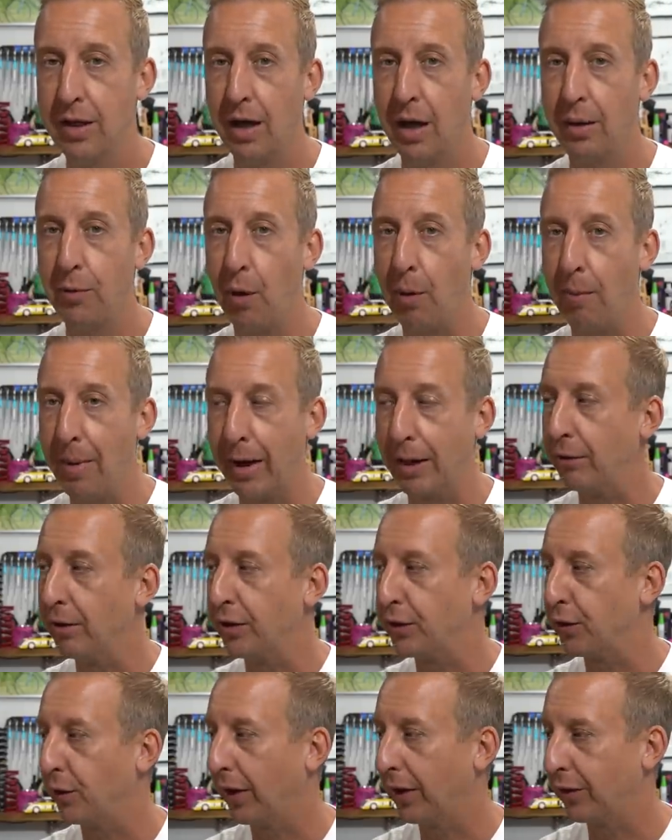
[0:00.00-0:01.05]
I'm not mega
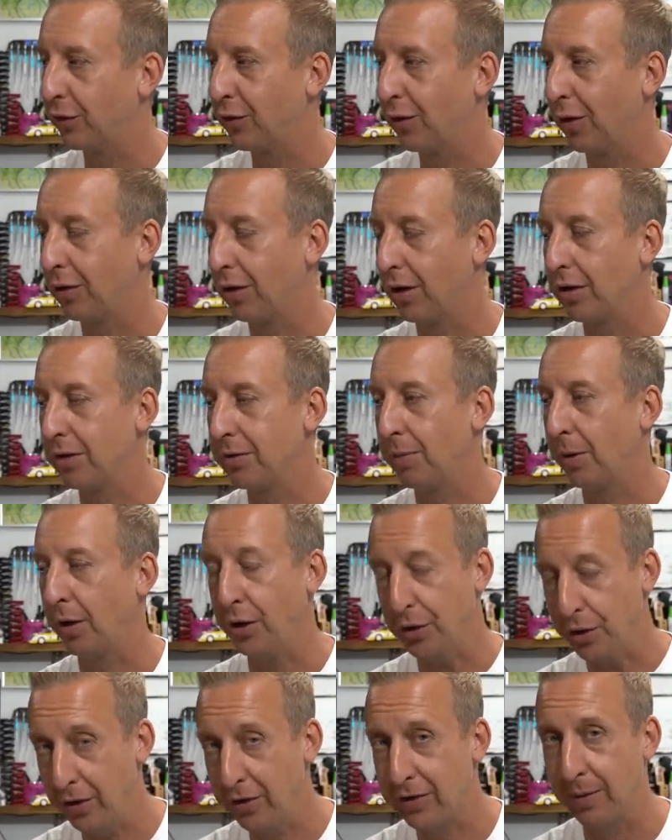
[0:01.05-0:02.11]
into radio control cars, but I
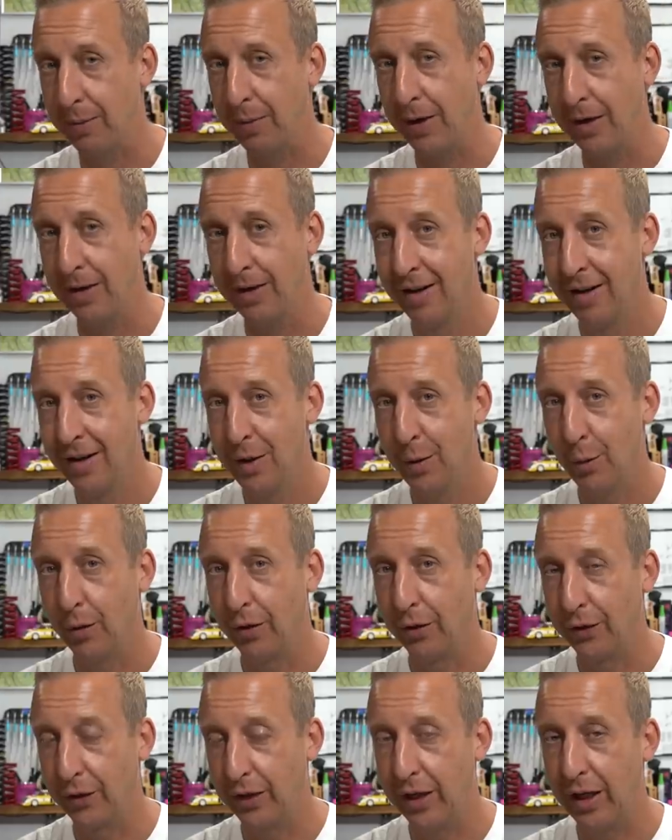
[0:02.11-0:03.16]
used to be when
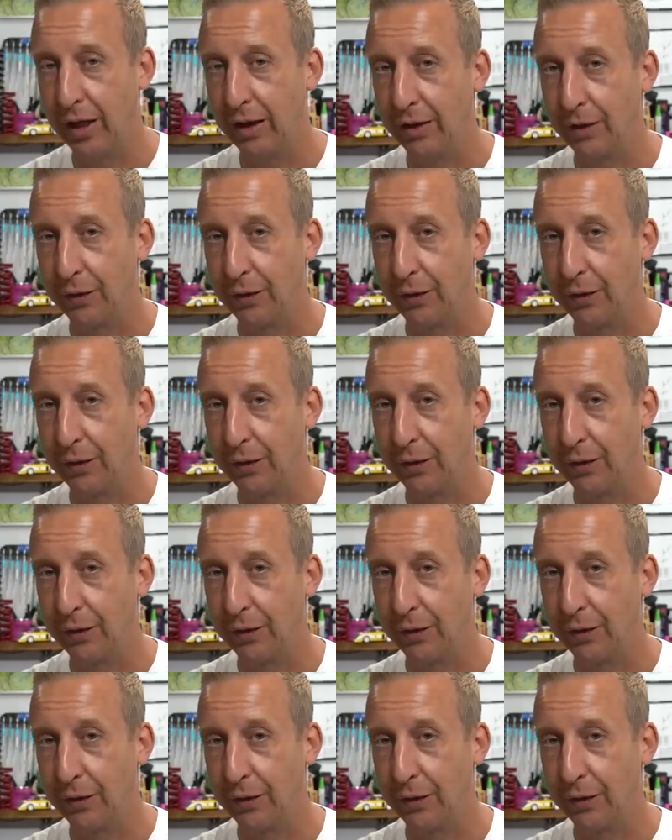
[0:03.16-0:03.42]
I was a kid.